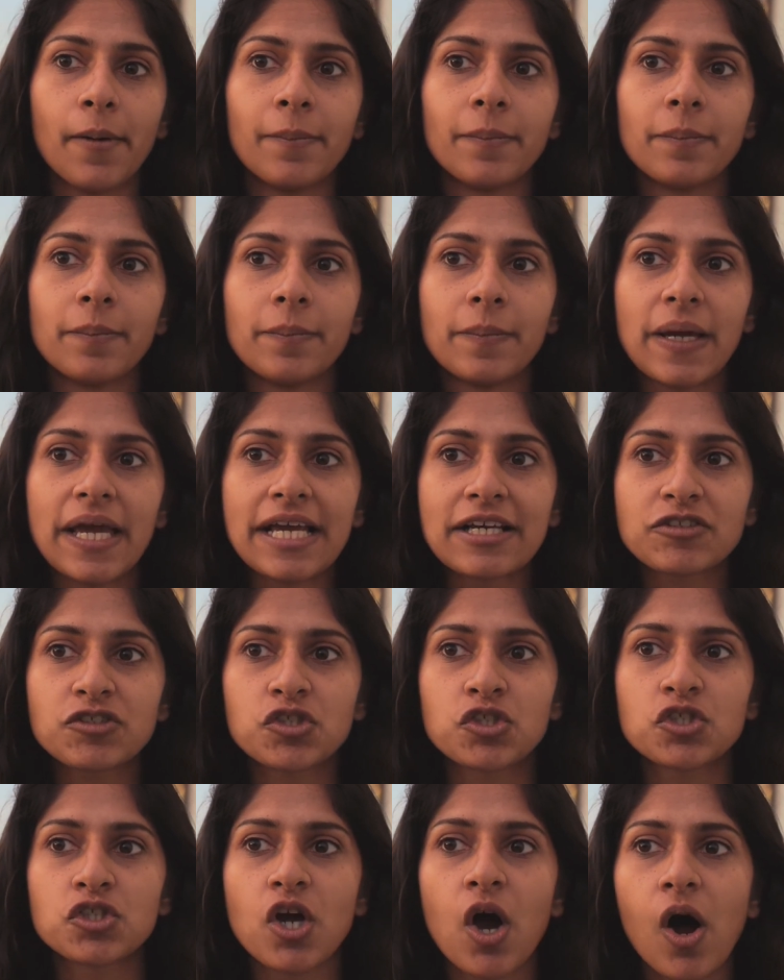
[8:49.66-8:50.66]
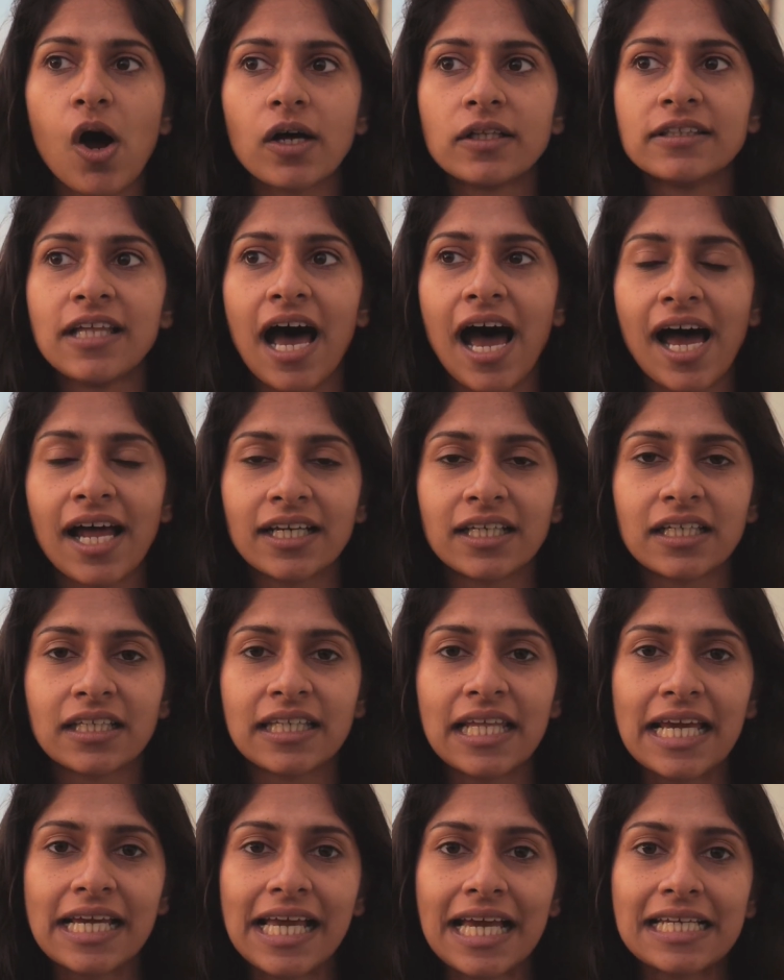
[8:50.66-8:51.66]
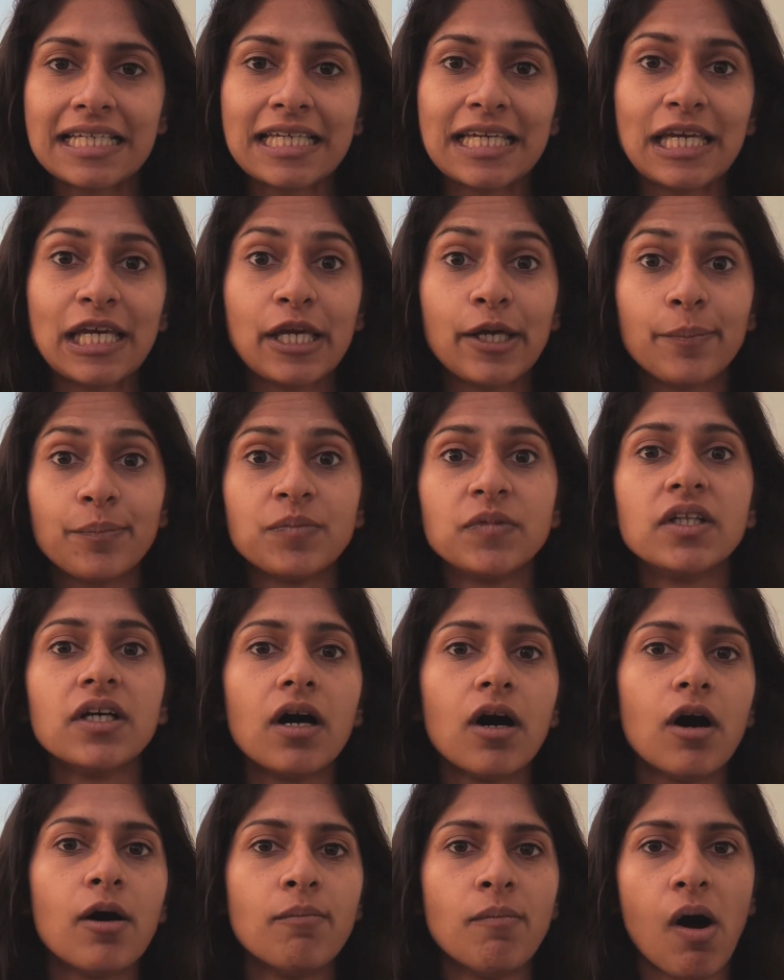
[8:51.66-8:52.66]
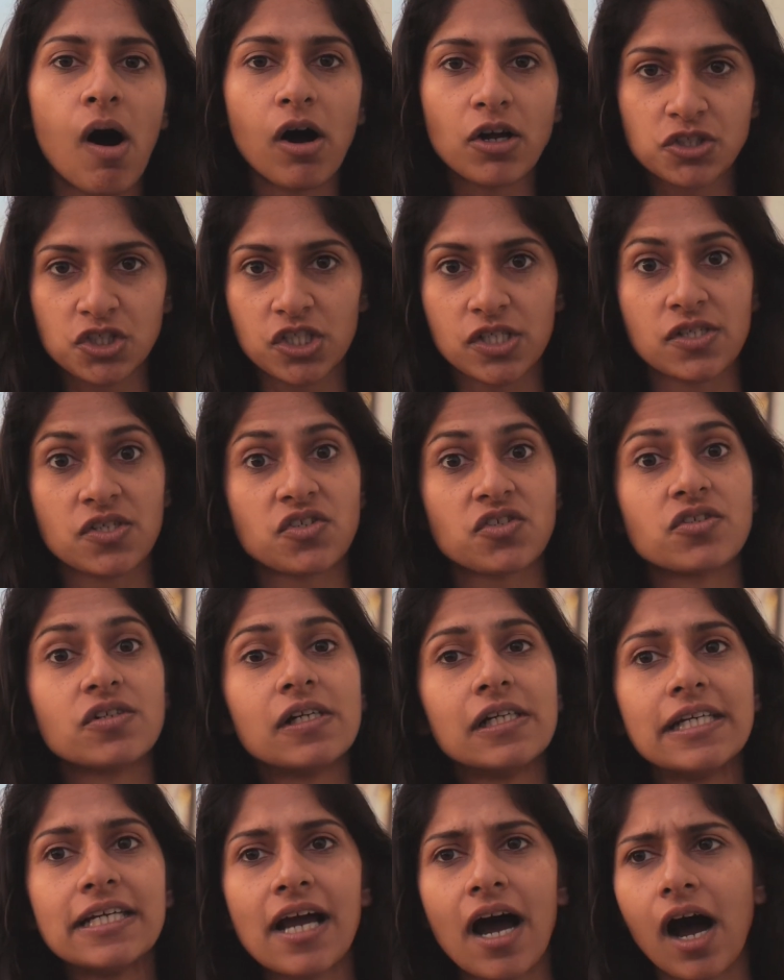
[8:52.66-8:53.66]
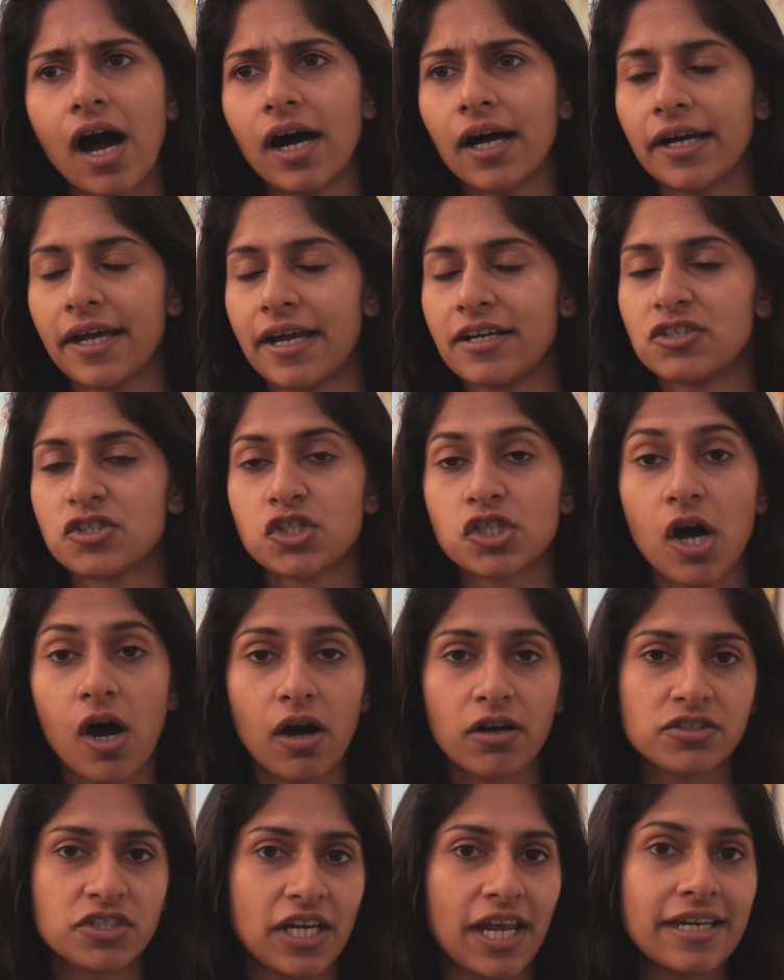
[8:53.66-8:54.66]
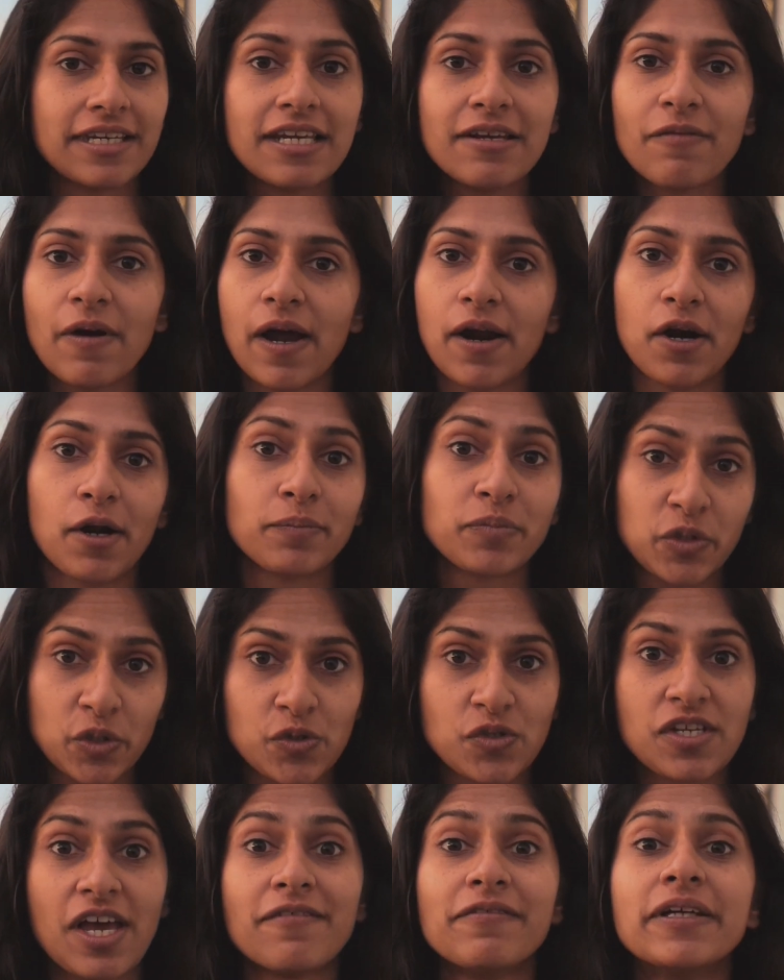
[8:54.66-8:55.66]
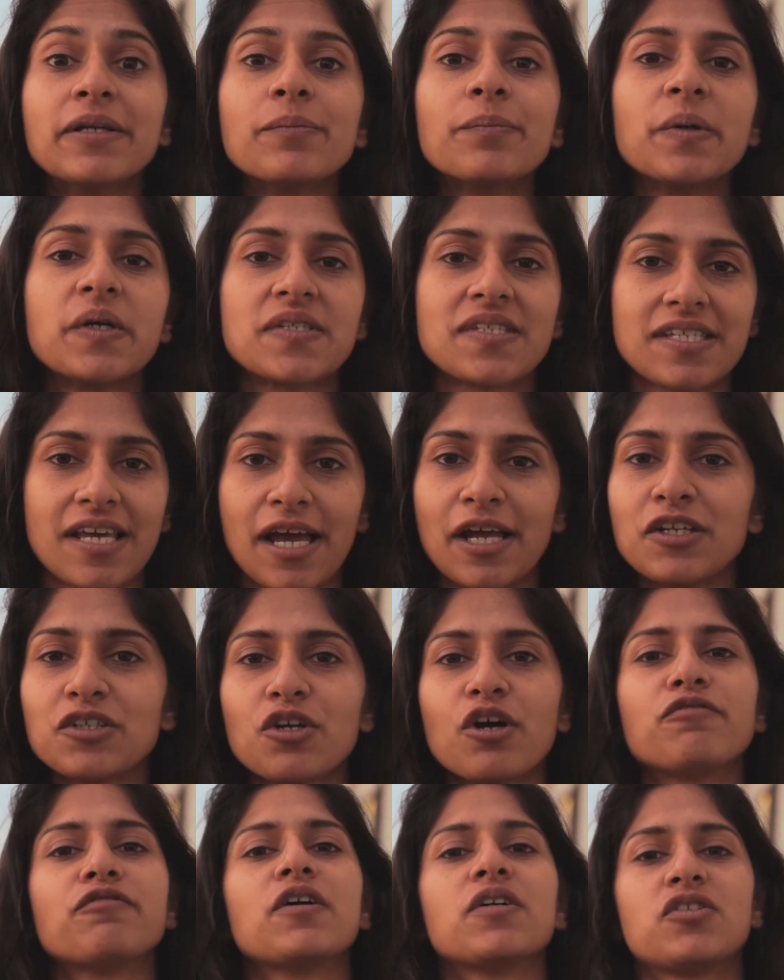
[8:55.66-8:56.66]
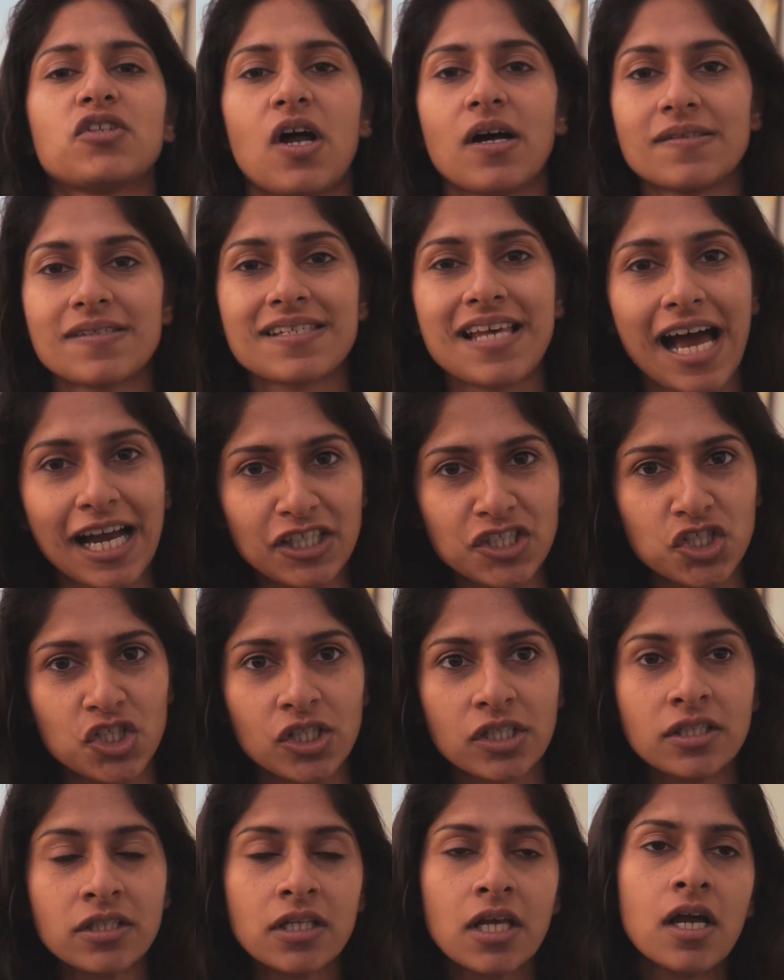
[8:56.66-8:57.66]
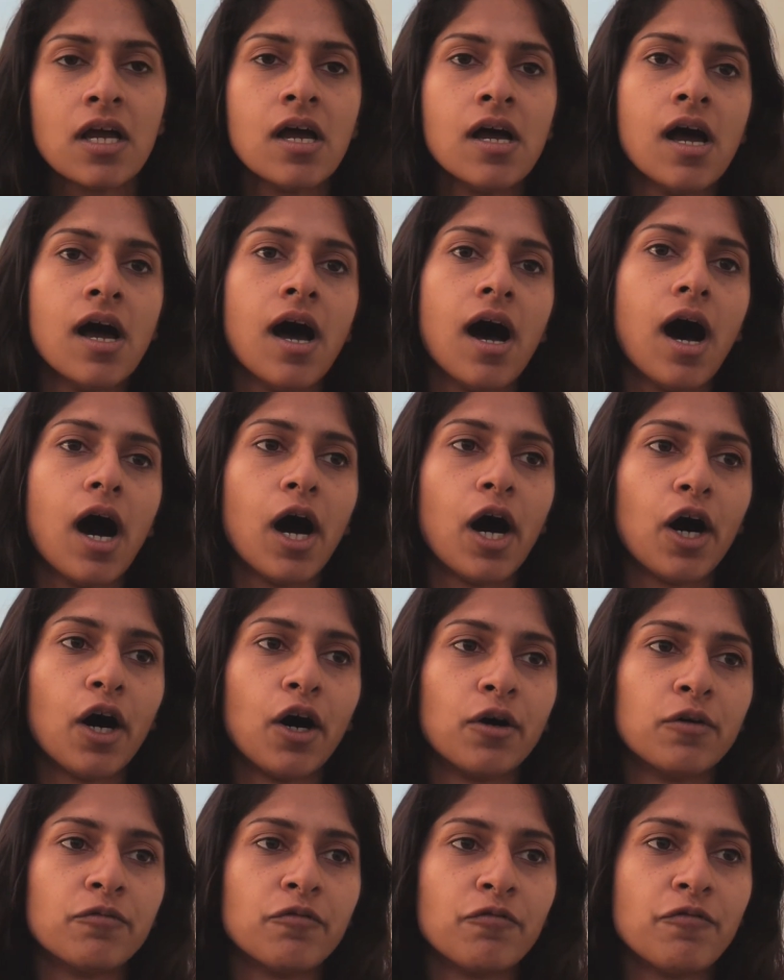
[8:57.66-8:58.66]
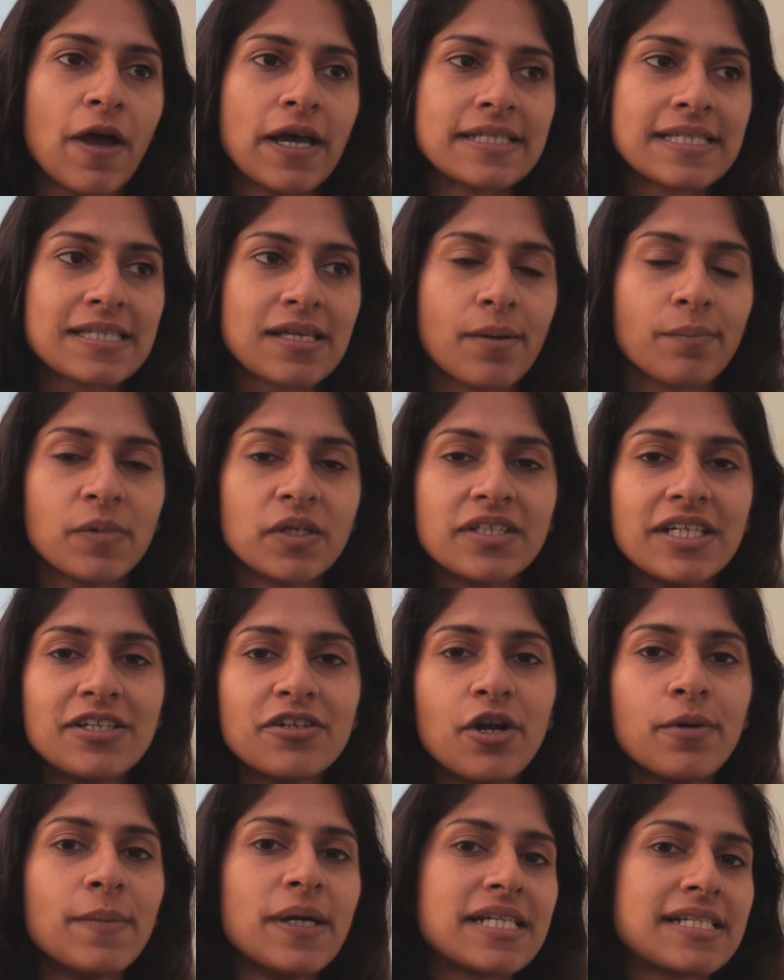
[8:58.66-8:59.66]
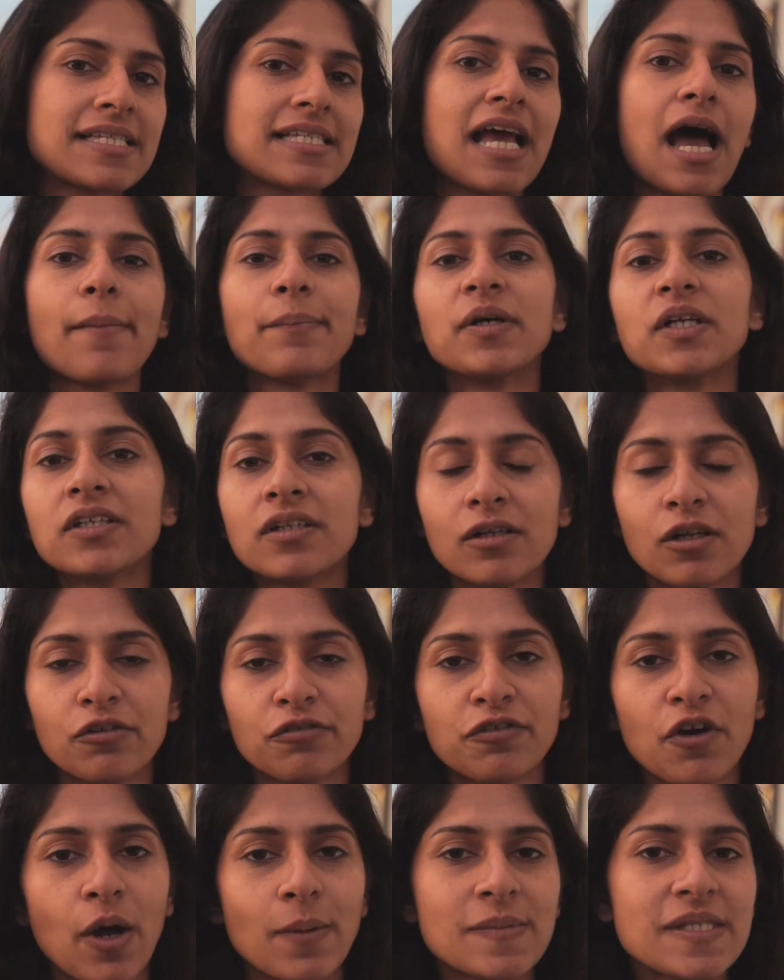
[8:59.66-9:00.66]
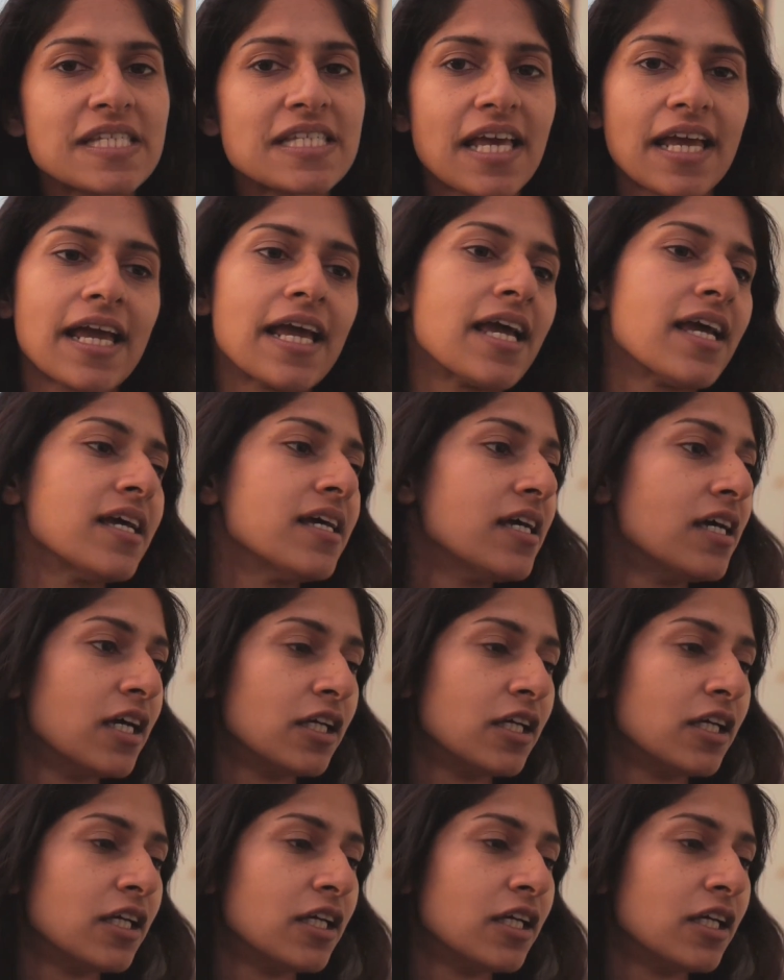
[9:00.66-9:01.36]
makes sure that they can keep their margins really high and charge anywhere up to 7% of a transaction when somebody remits capital from, say,